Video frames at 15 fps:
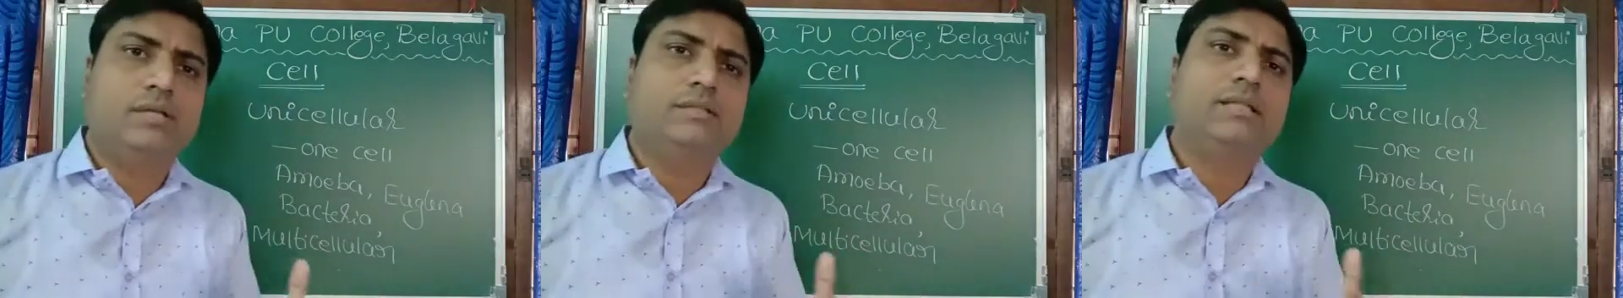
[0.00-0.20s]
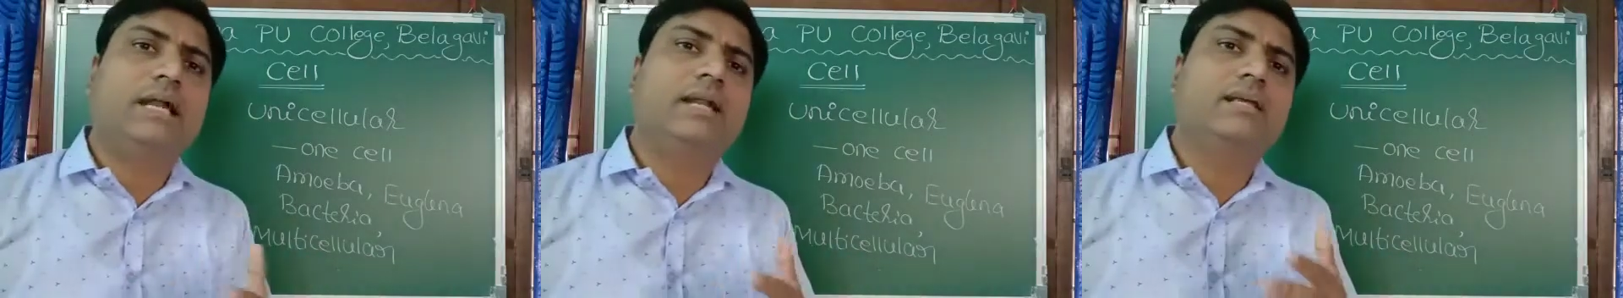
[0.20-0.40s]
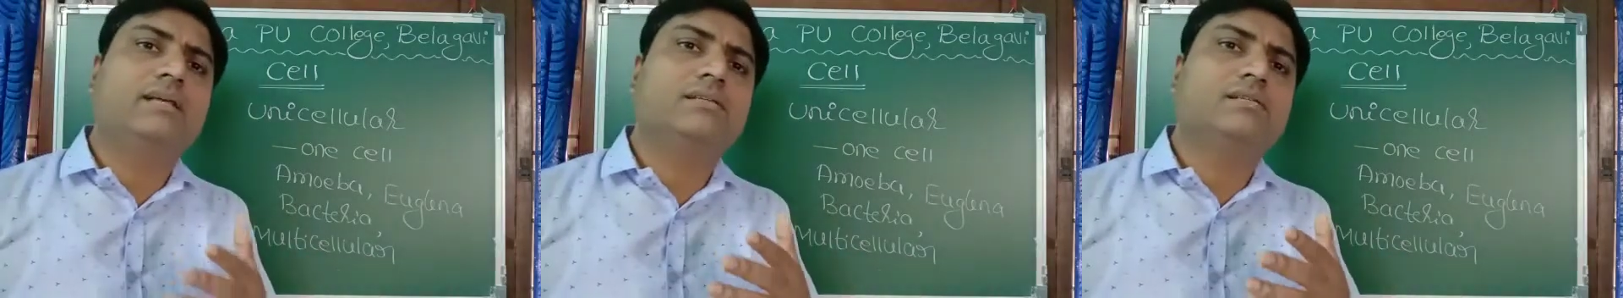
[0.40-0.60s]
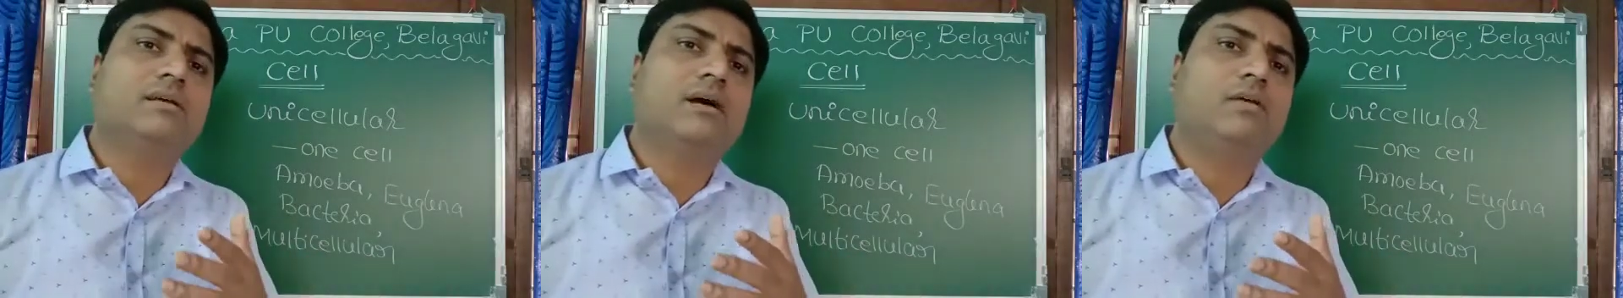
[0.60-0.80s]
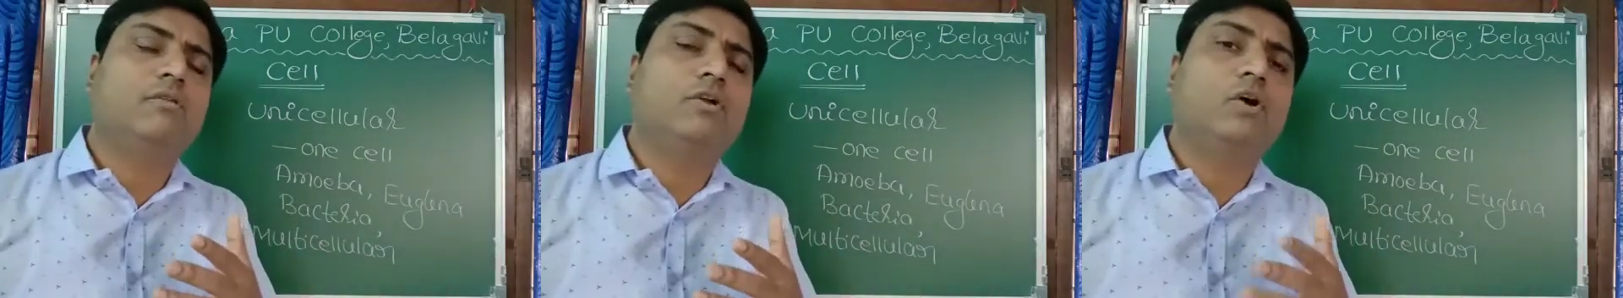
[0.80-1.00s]
that is
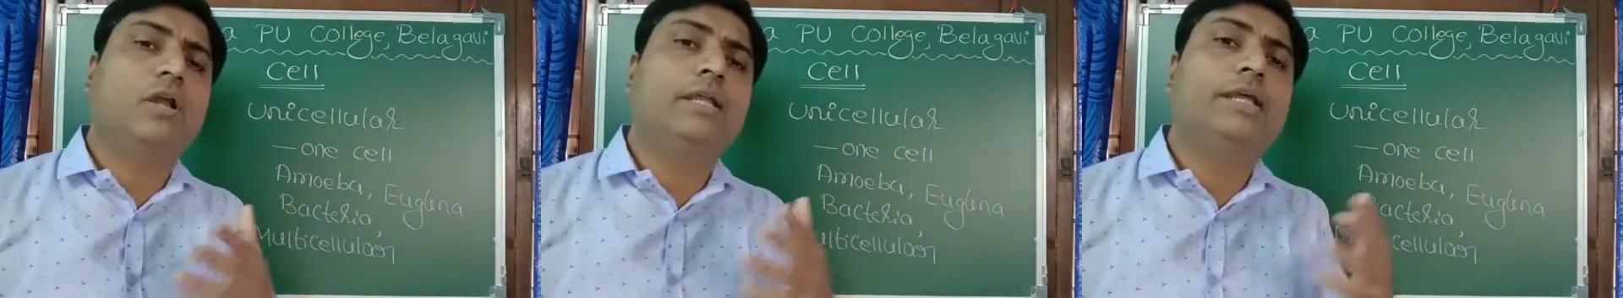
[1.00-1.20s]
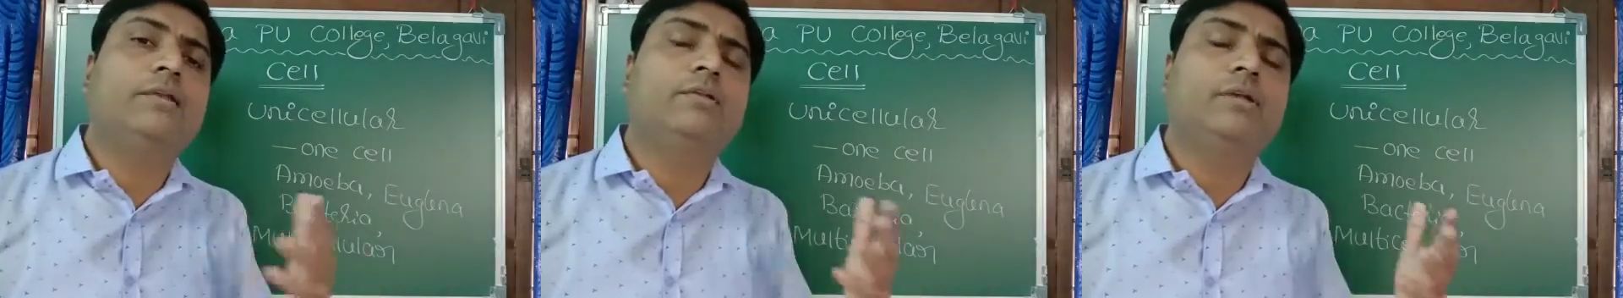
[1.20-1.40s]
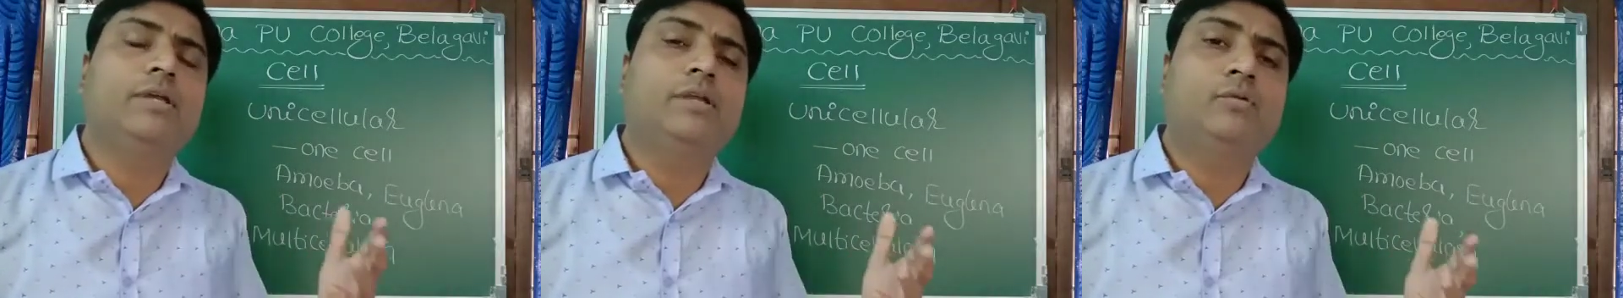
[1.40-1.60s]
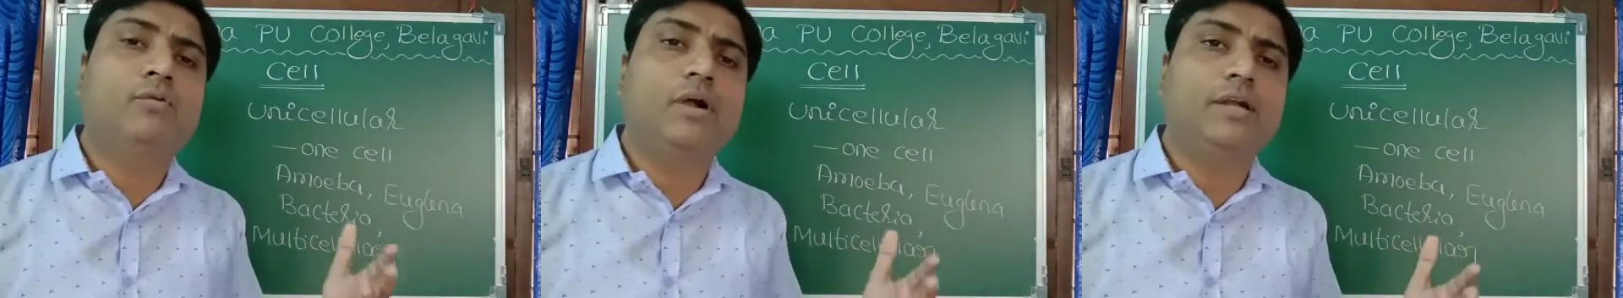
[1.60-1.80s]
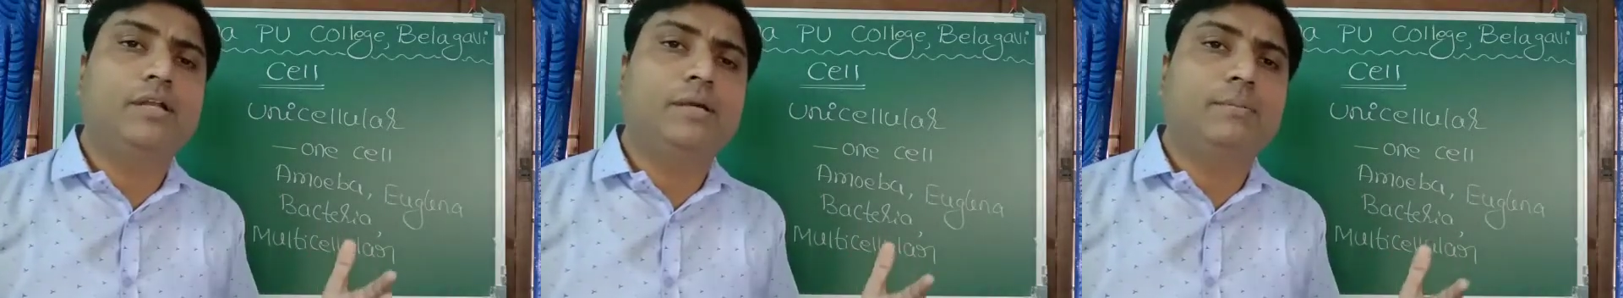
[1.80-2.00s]
we call
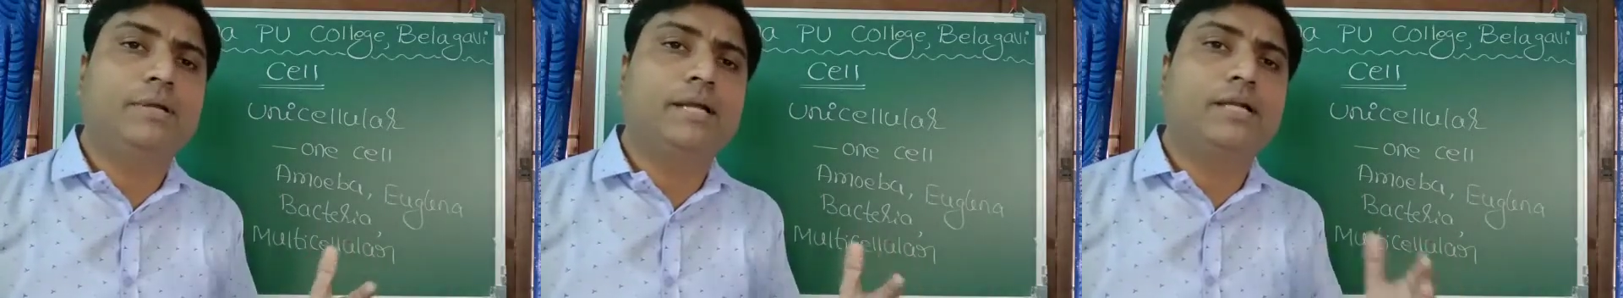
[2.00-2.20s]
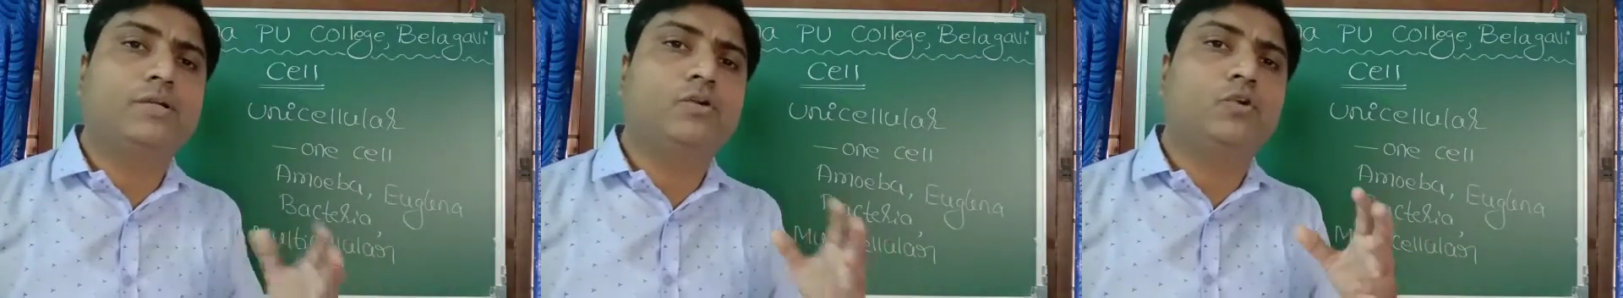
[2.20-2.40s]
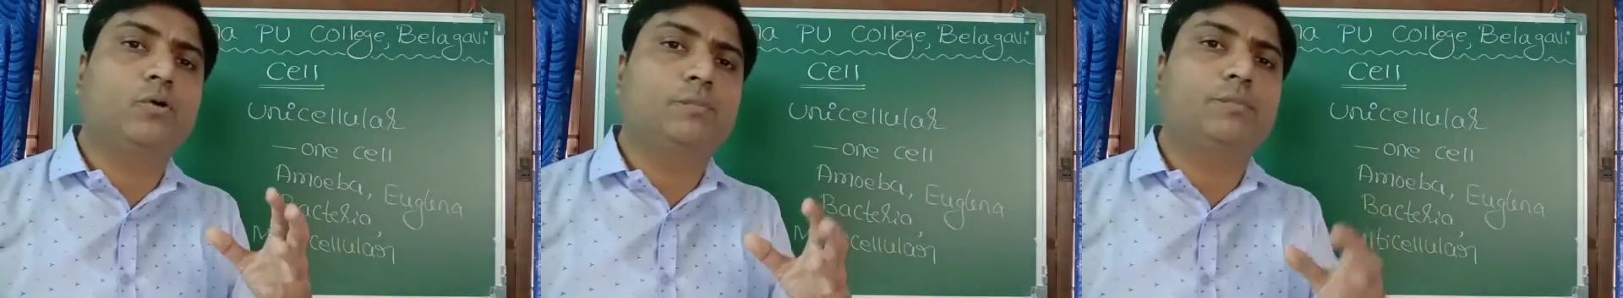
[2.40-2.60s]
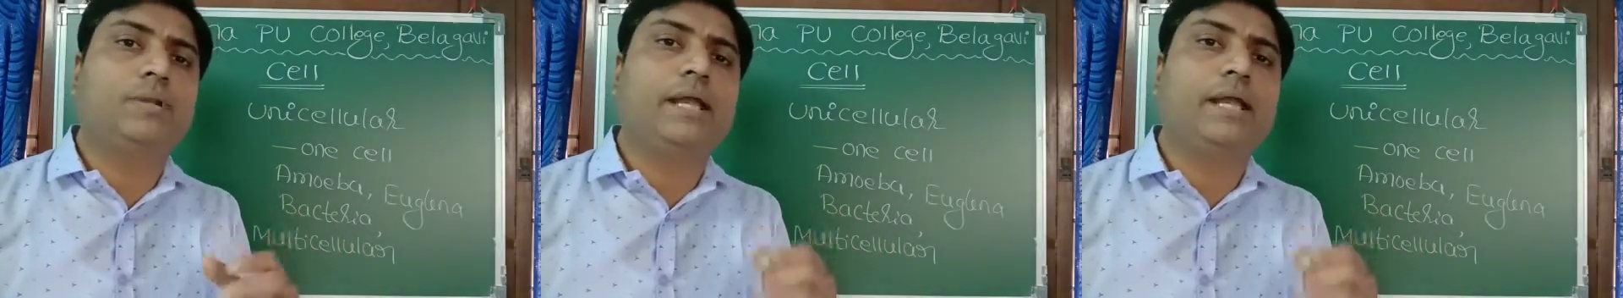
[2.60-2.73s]
invertebrate group,